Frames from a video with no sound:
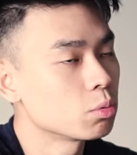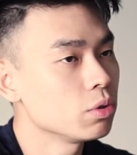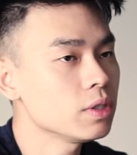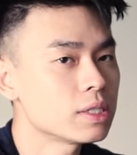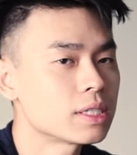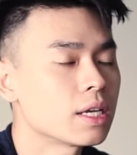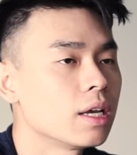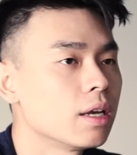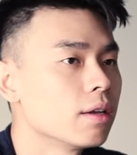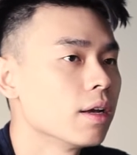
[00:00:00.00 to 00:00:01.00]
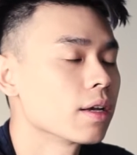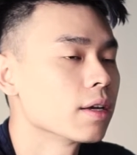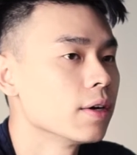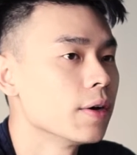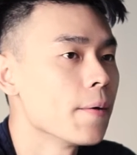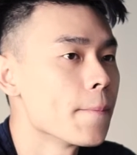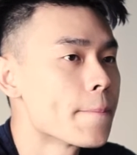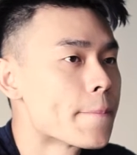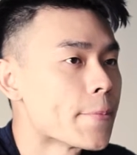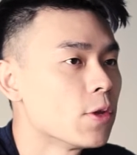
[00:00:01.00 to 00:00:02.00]
would you say like
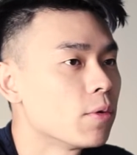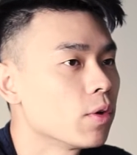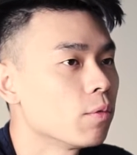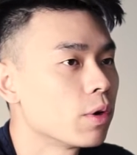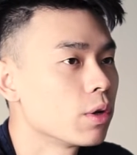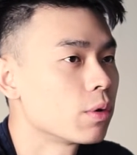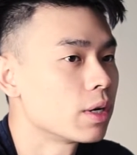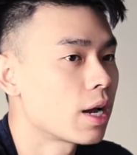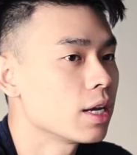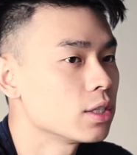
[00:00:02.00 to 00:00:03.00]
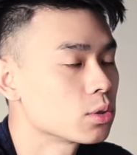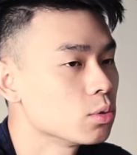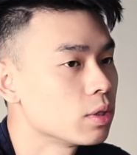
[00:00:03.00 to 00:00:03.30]
when you're in high school,